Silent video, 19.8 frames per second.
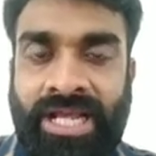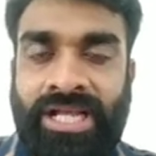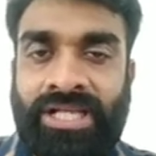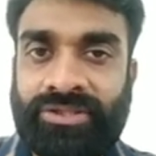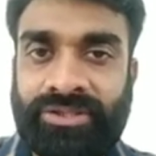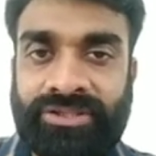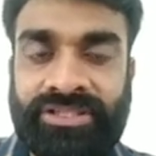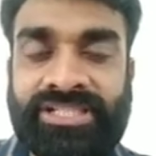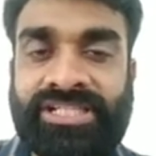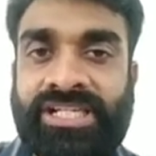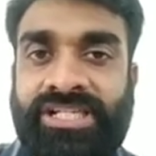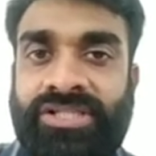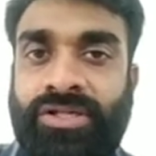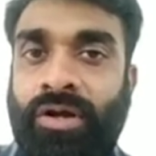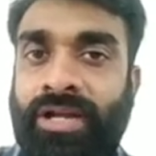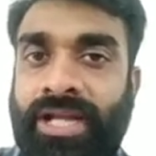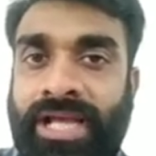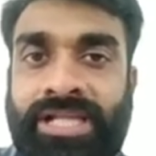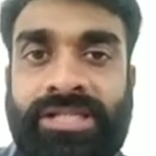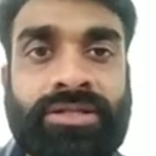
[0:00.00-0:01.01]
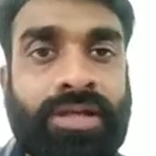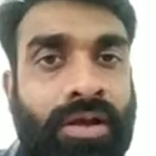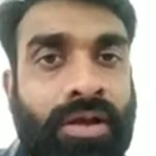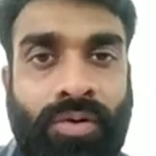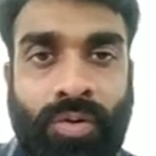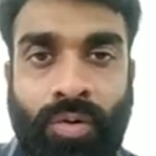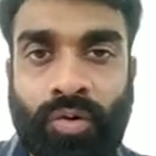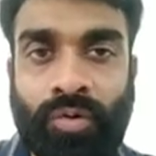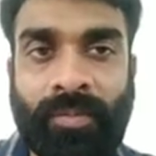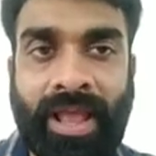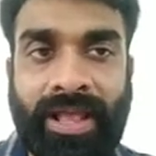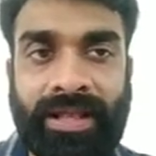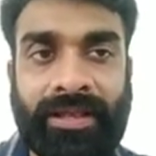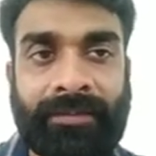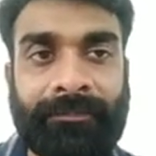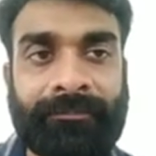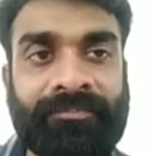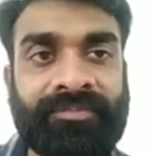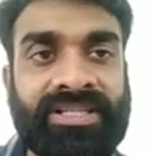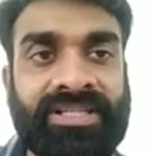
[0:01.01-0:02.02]
So this is called as core
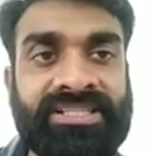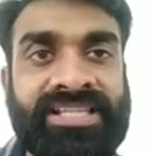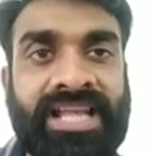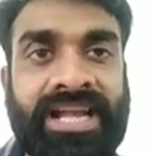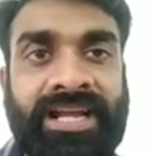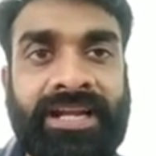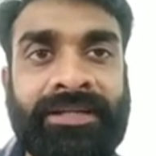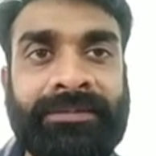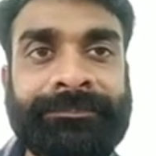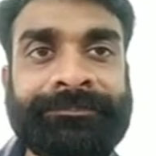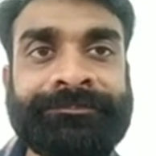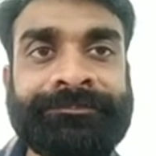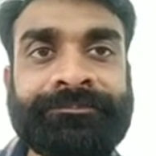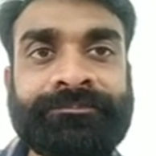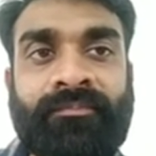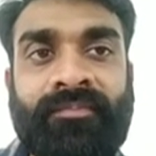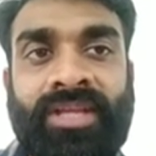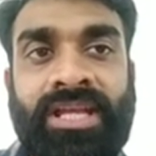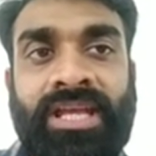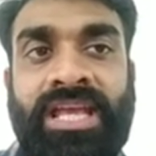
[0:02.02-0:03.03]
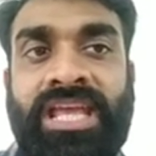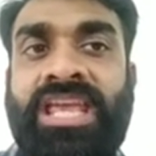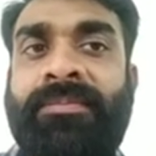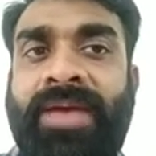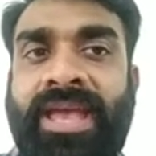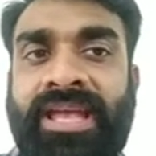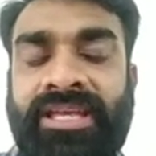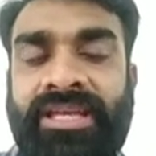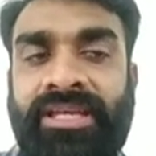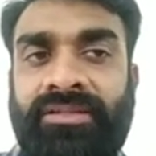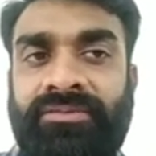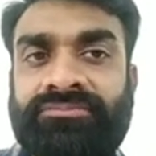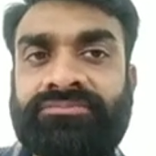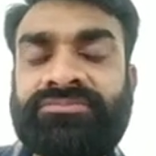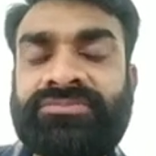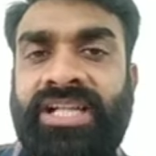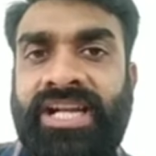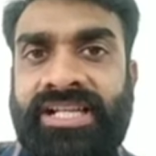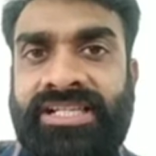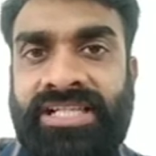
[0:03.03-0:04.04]
banking. Second,
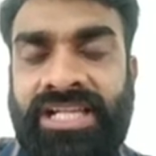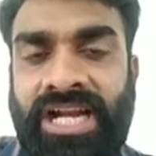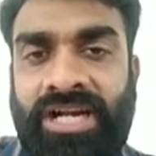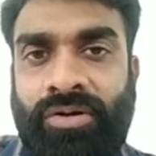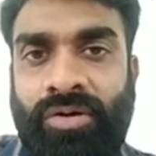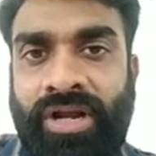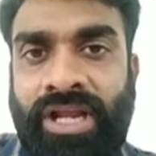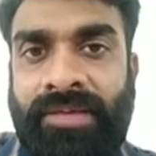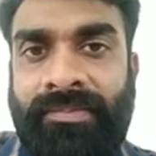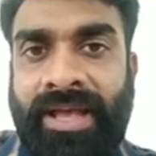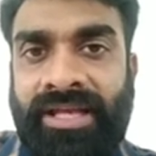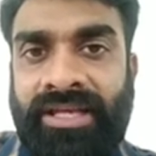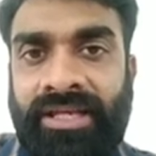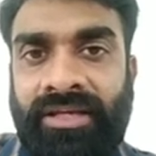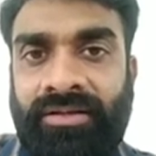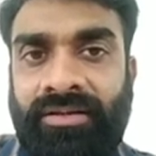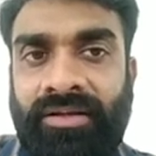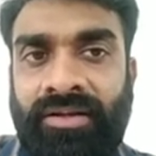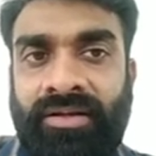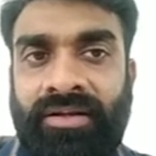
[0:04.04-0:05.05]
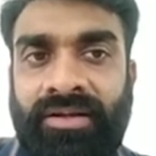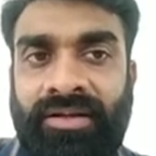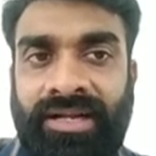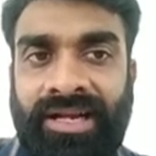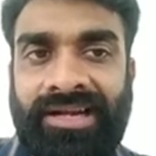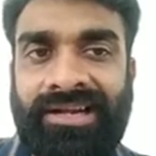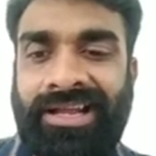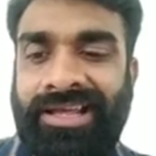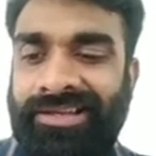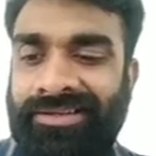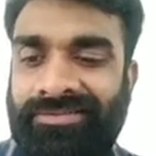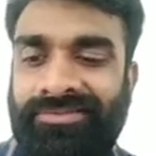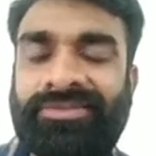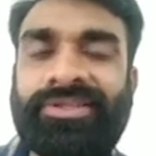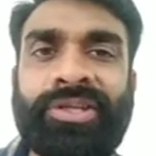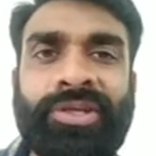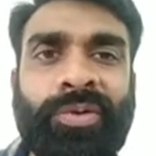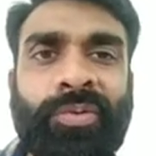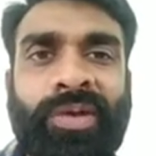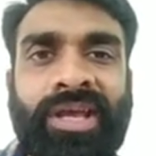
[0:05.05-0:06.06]
e-banking, that is electronic banking, right? Like
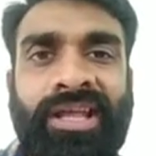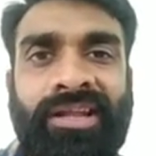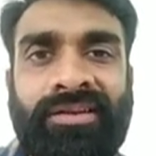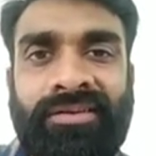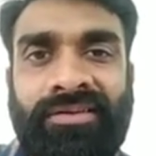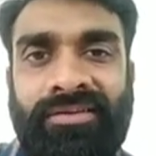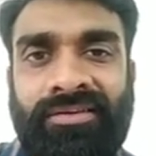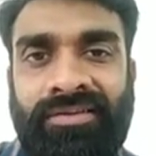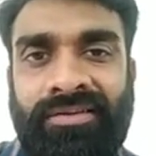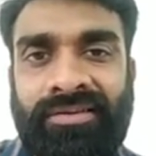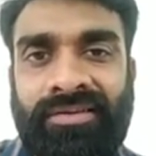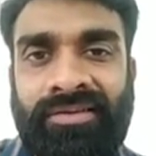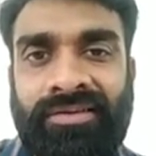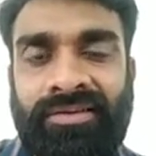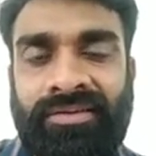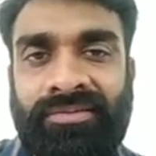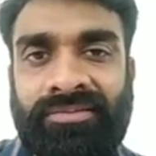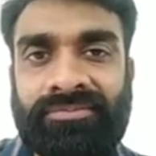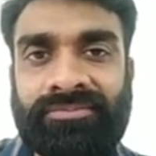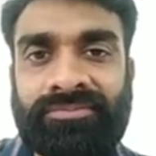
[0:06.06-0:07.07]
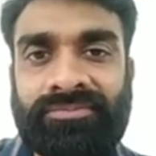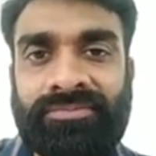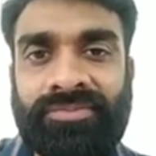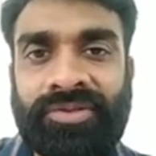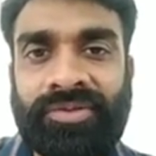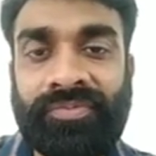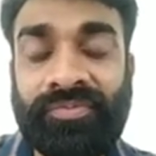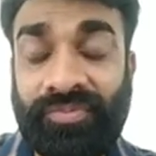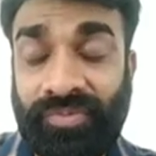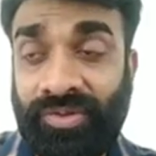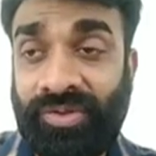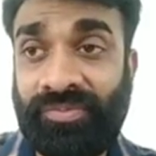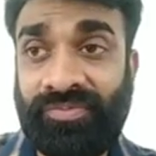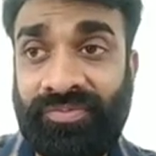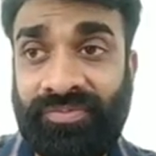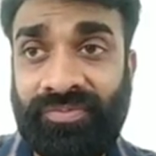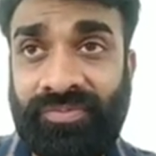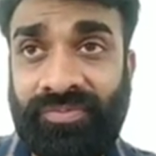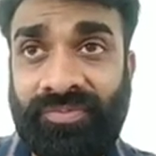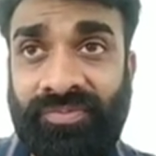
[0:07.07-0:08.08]
you can
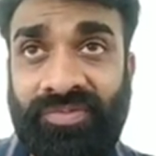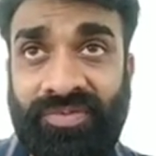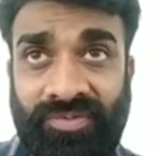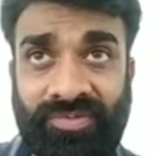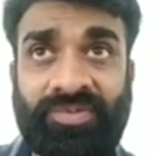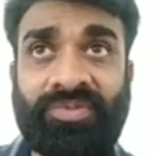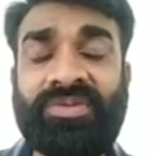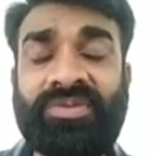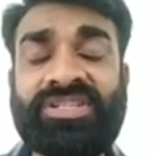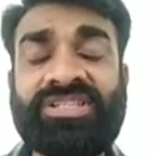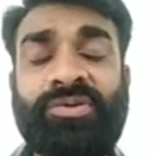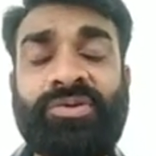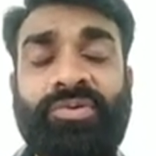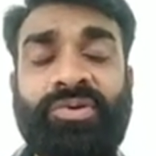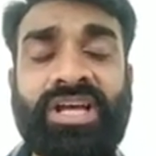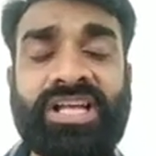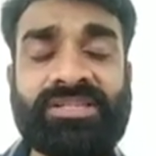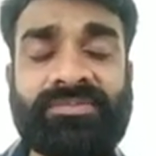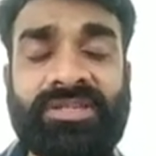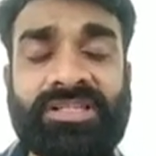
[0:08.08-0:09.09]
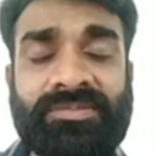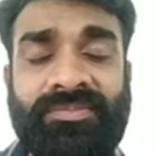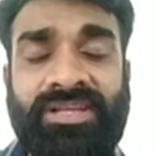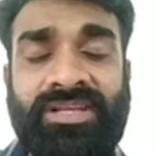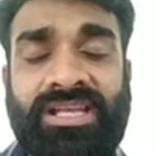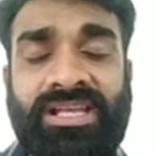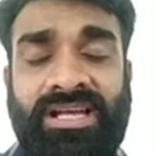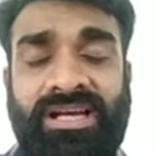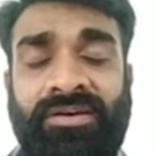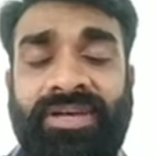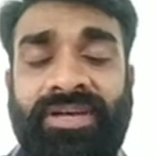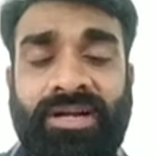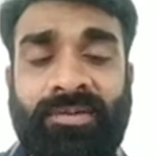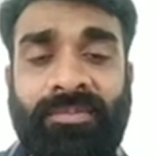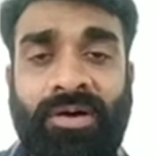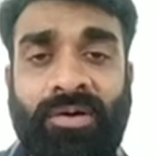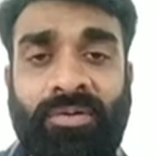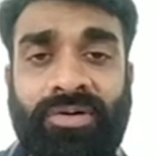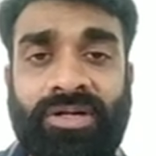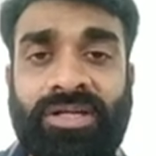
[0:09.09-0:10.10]
you guys must be aware
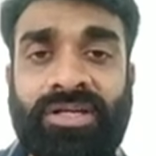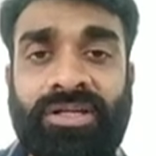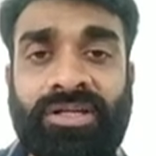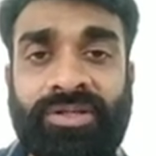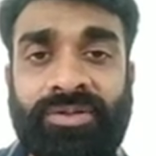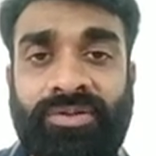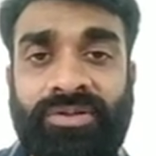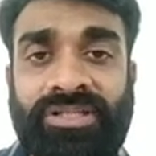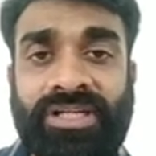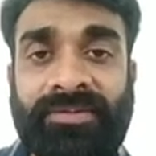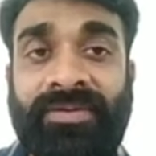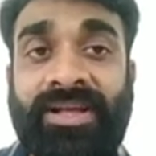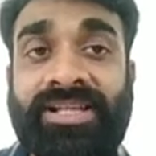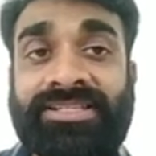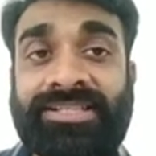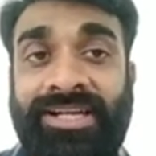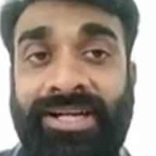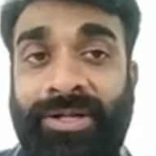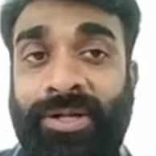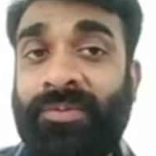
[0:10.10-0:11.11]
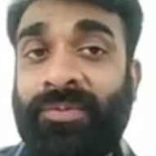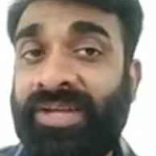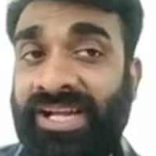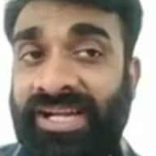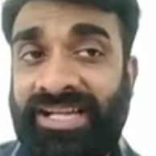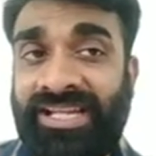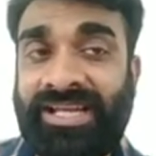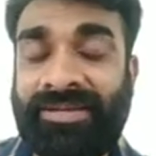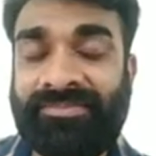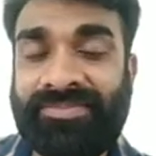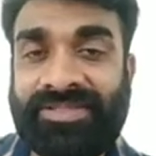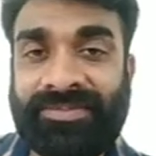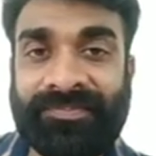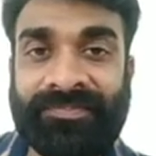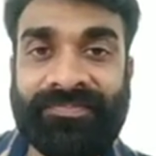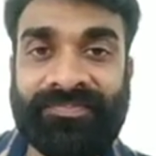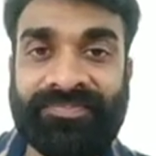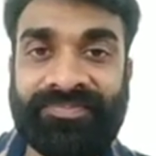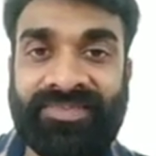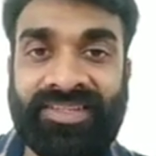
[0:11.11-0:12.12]
about that facility of ATMs,
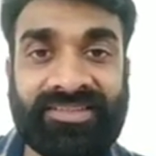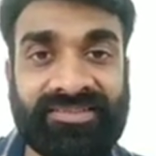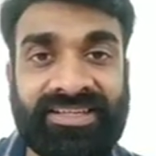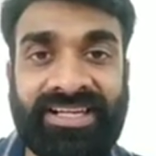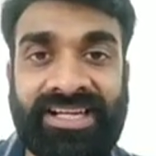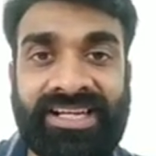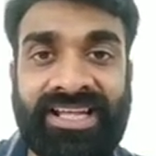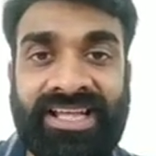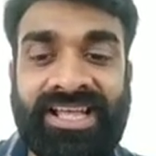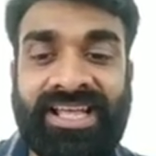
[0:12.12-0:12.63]
right?